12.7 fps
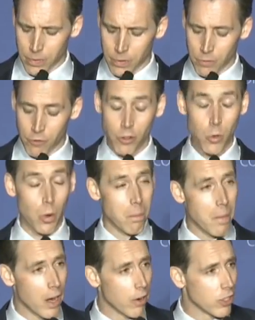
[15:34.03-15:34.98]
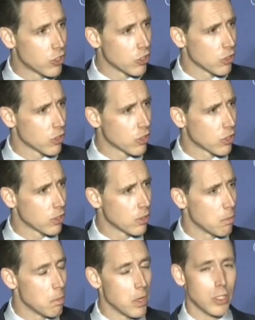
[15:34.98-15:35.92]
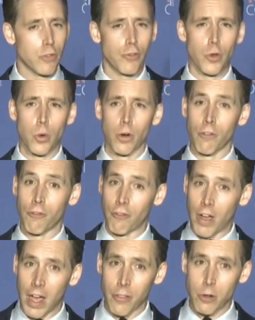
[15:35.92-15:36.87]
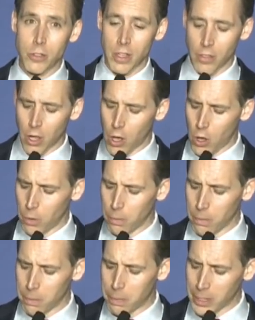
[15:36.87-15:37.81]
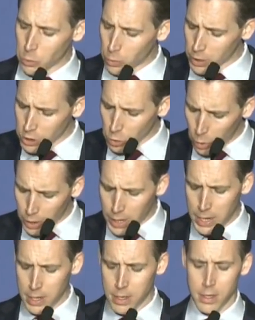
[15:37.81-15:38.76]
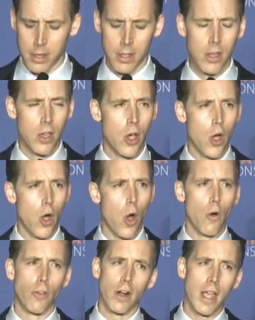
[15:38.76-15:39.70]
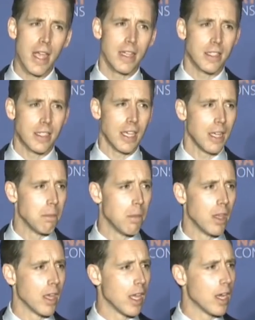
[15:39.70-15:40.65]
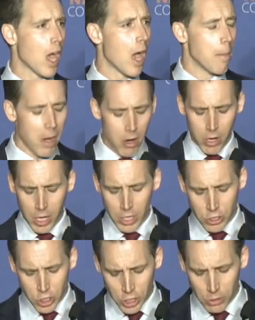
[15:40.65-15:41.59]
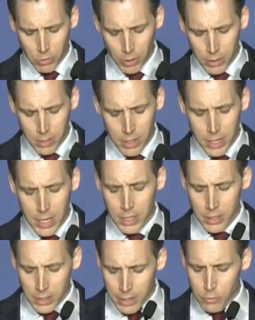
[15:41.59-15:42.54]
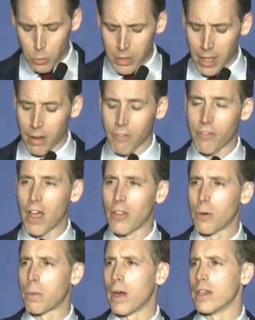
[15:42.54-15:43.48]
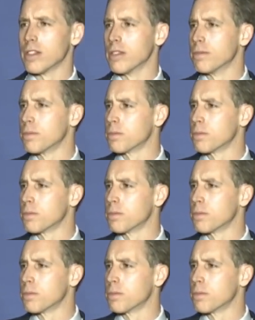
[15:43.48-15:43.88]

Fewer marriages means fewer fathers in the home. By 2020, over 18 million American children lived without a father present.